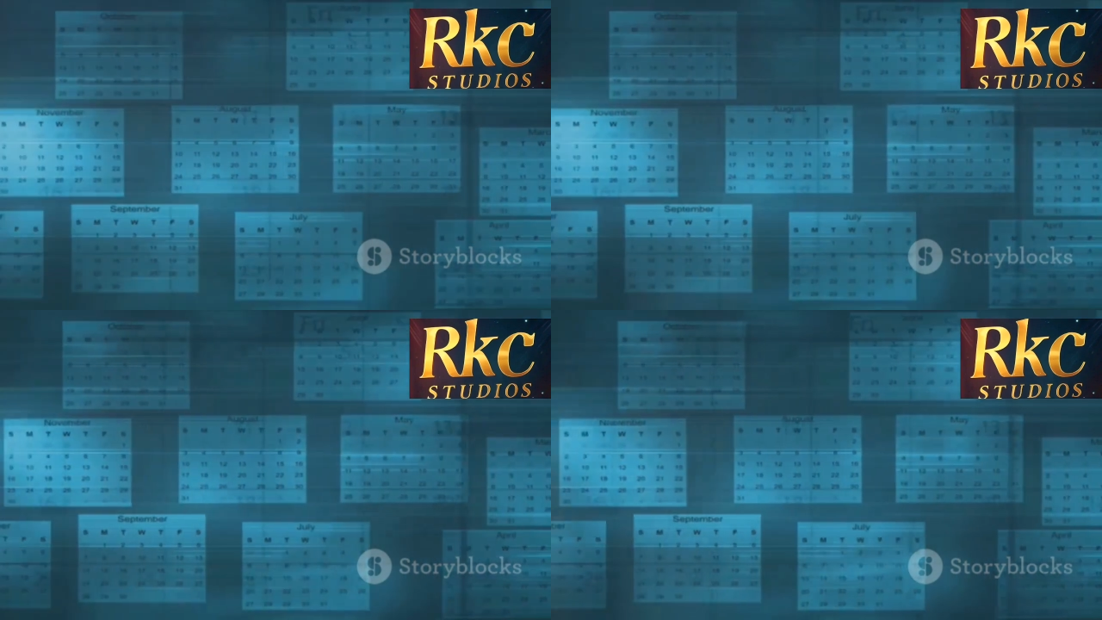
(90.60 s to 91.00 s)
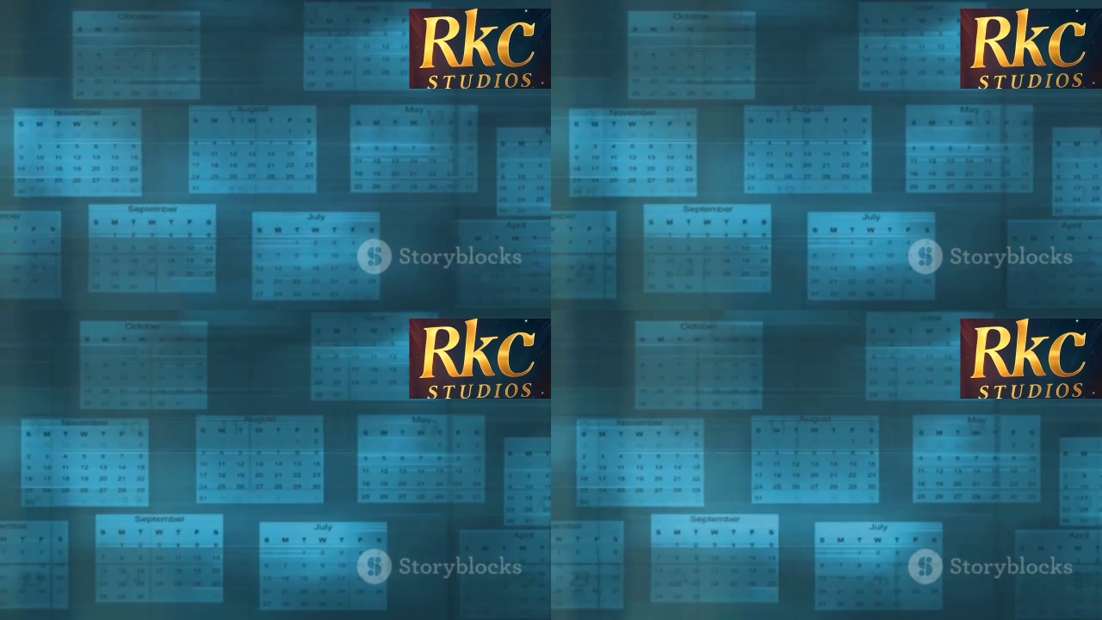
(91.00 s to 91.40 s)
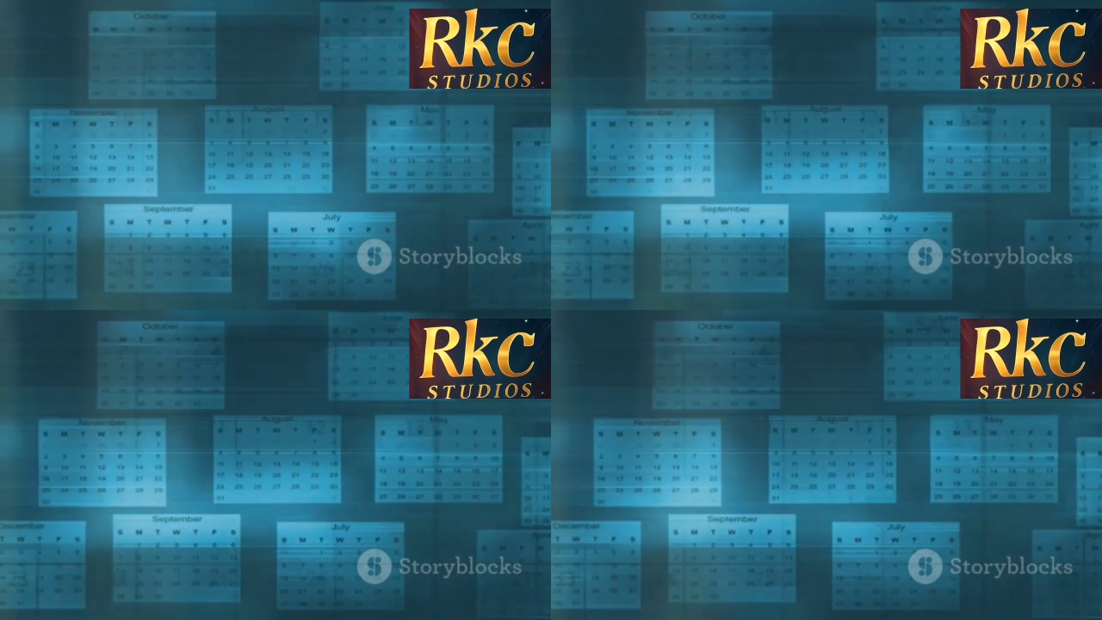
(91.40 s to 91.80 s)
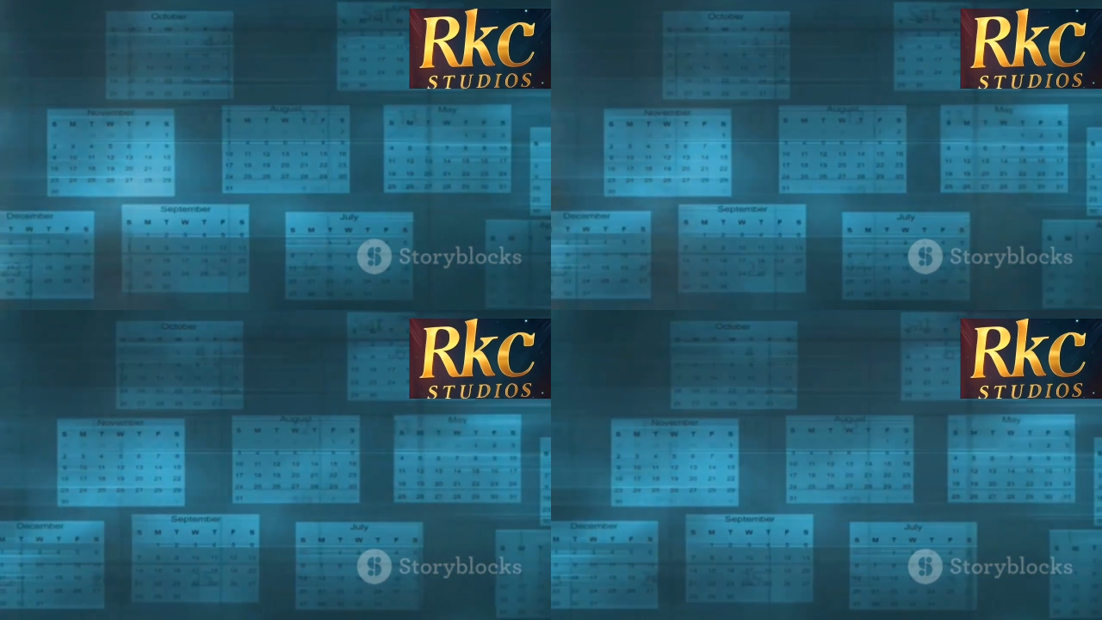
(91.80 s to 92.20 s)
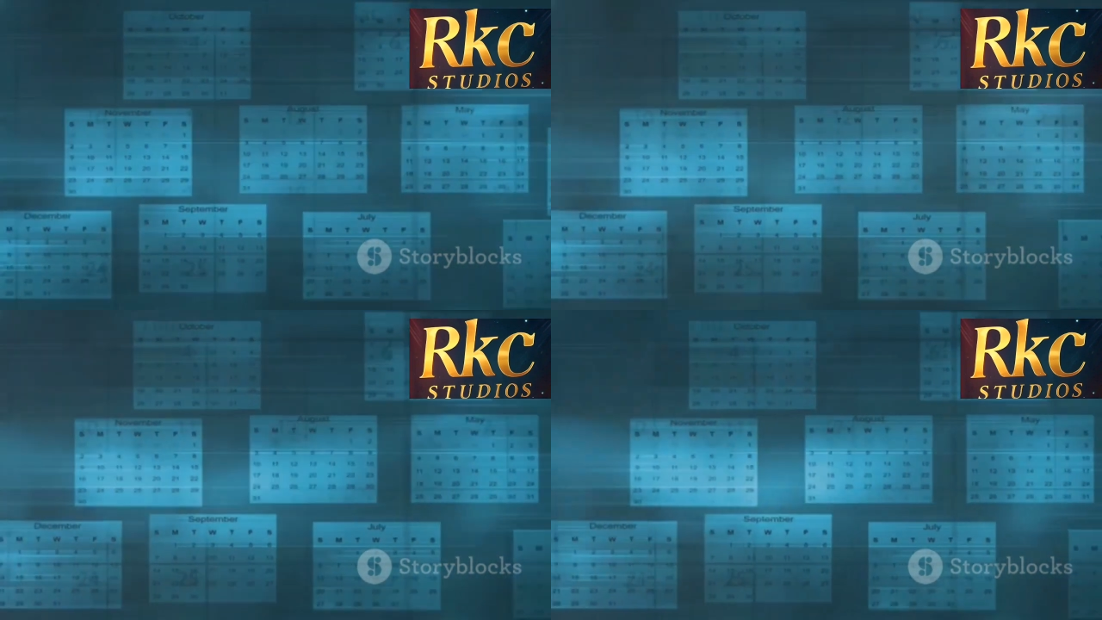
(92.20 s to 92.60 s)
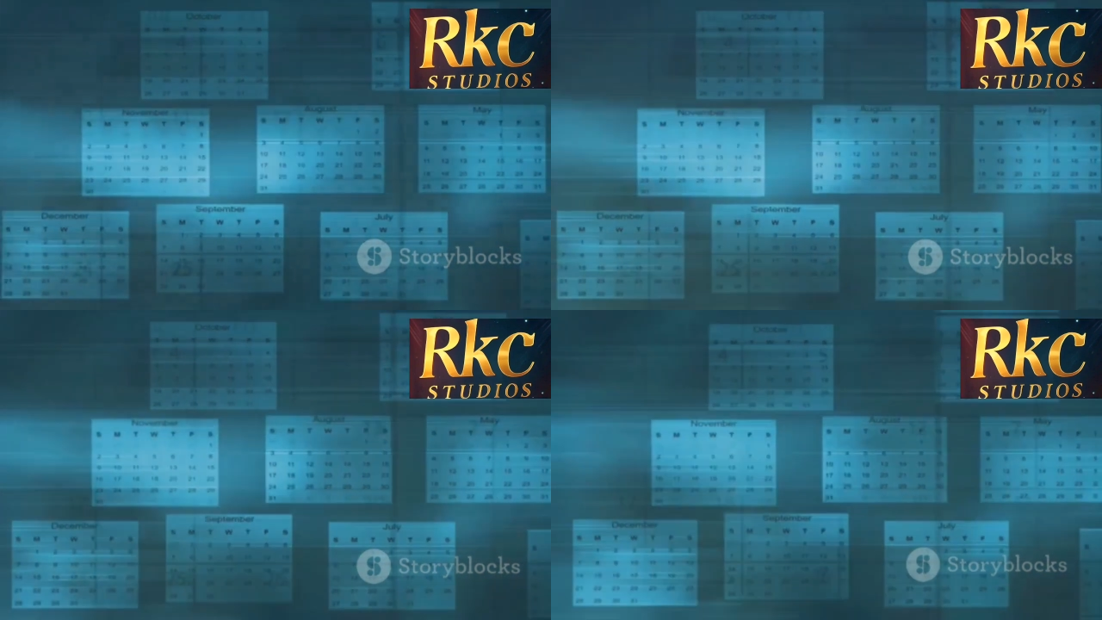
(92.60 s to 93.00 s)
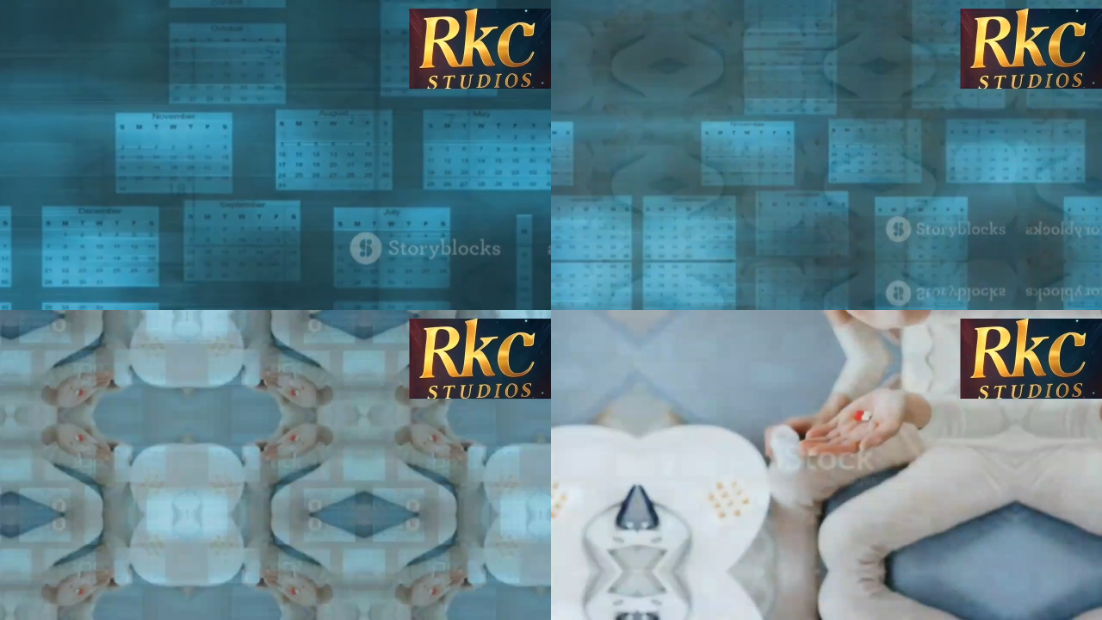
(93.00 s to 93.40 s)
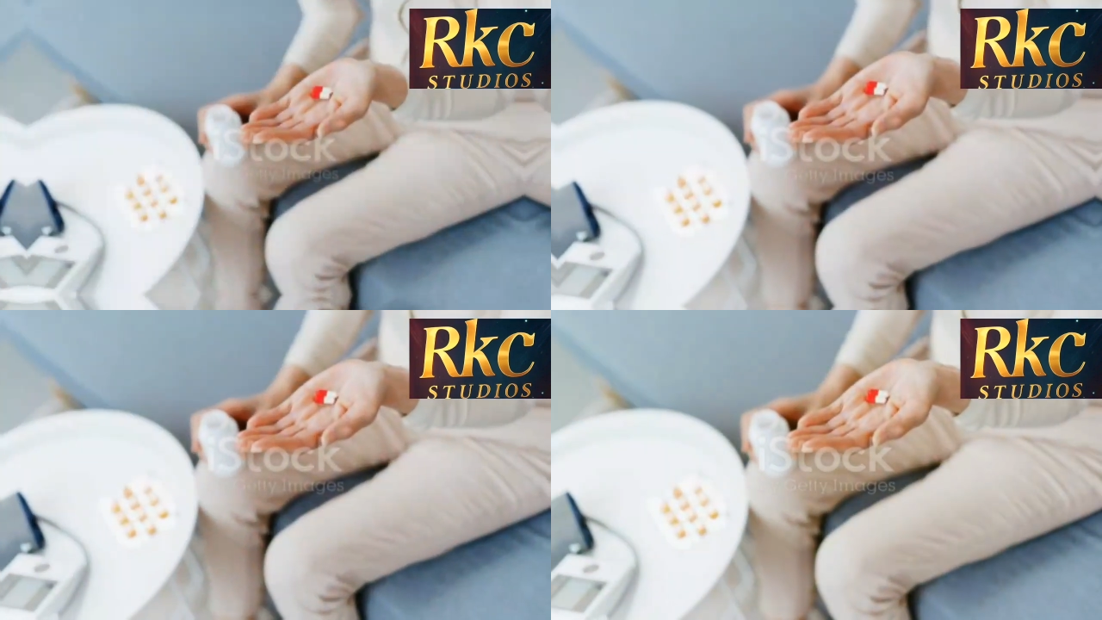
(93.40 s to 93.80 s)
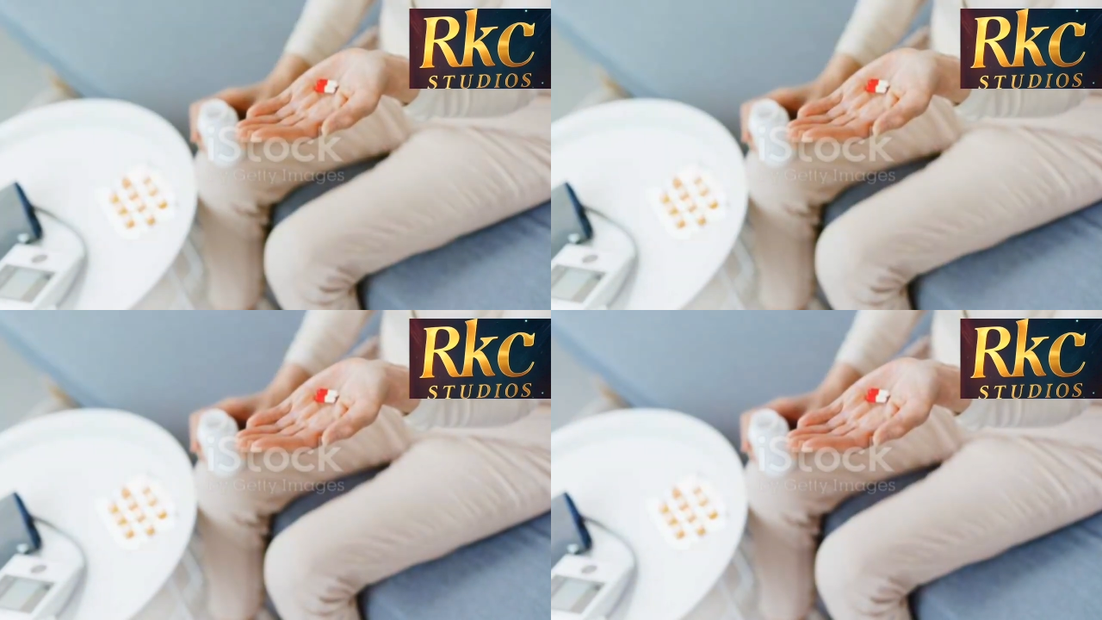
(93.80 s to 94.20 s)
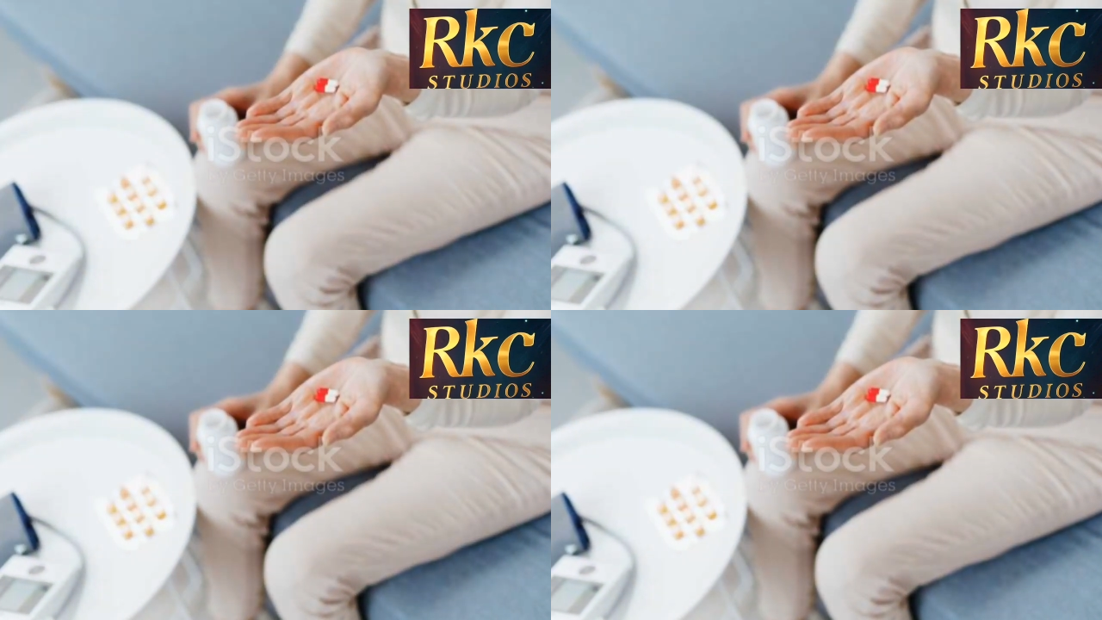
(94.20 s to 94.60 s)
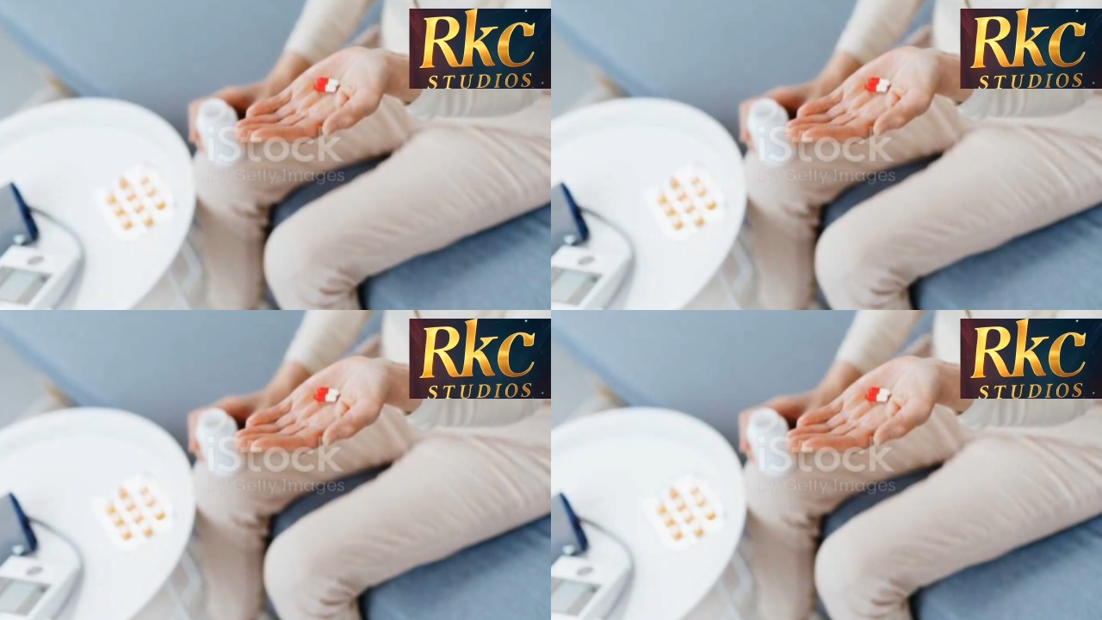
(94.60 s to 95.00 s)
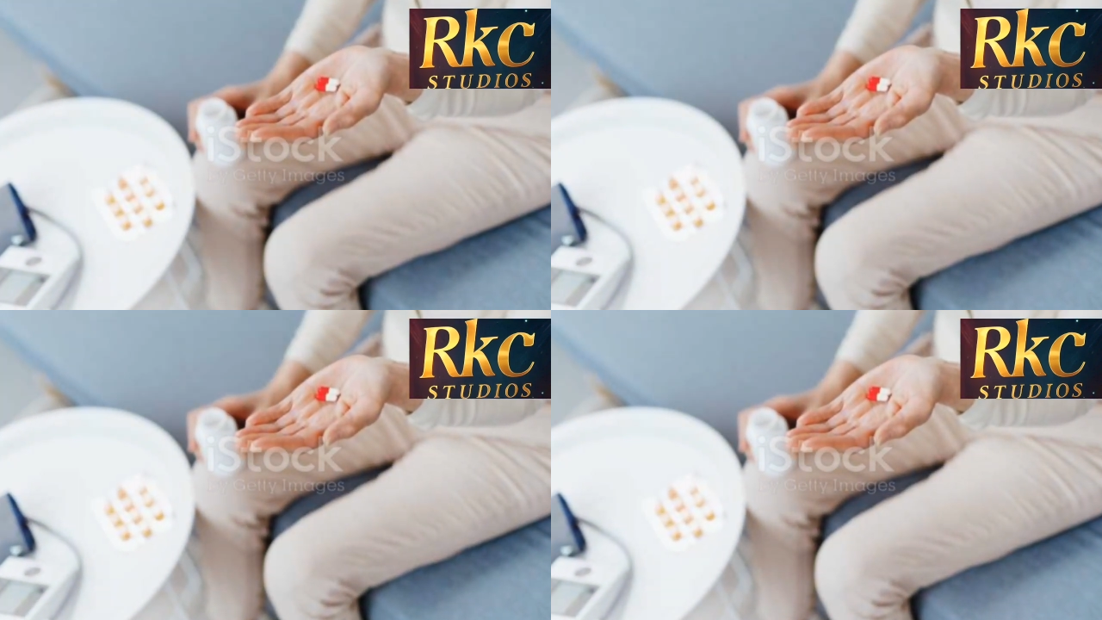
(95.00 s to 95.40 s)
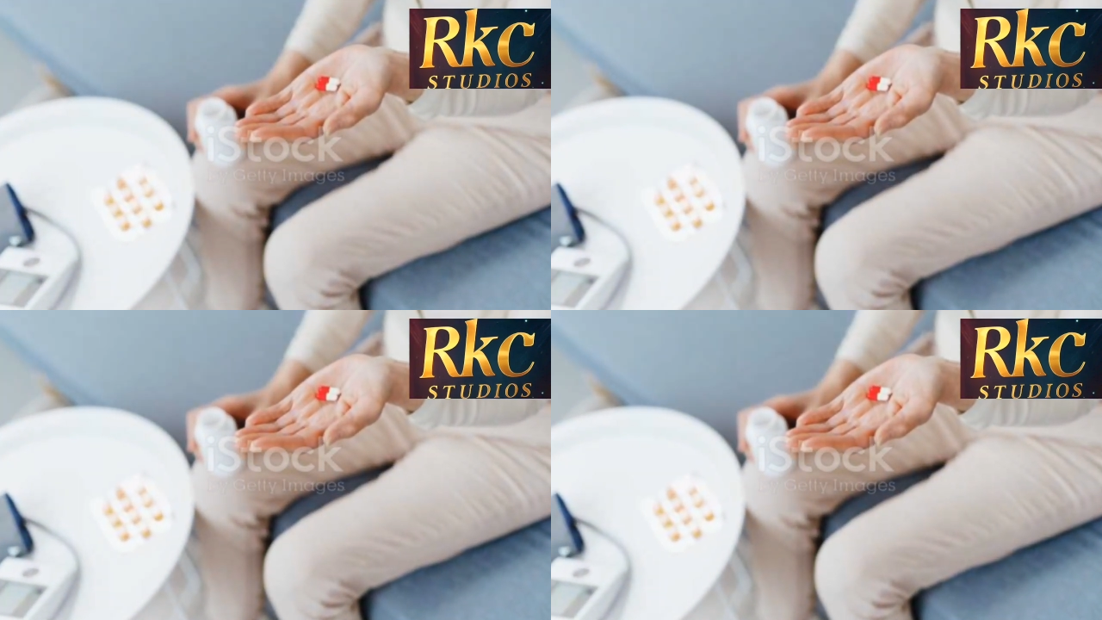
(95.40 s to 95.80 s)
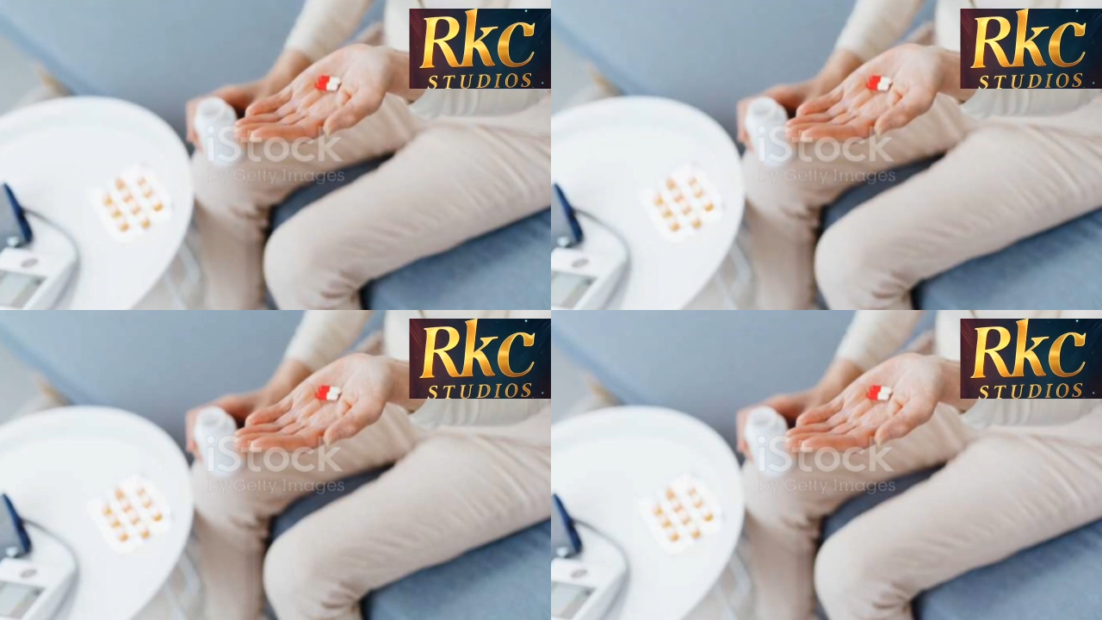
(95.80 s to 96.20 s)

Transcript: Nobody's mouth can be seen.